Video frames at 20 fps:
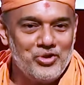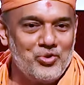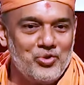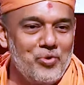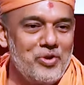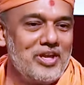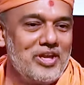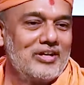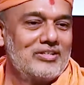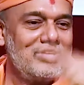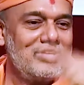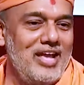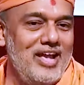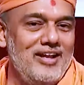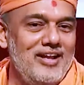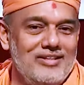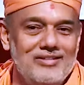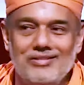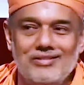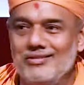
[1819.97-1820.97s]
Two years
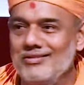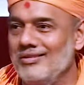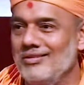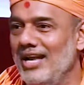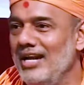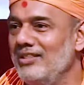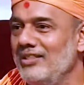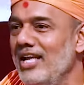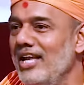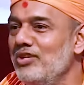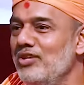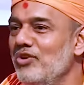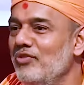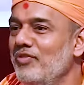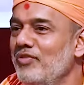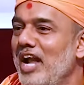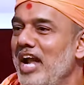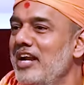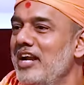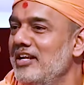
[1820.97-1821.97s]
hence, at the age
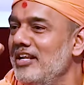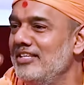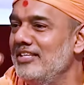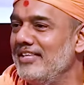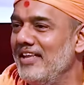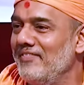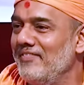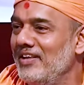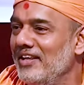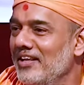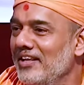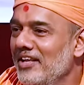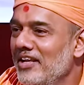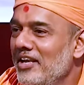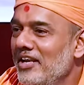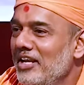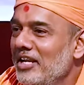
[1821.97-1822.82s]
of 87,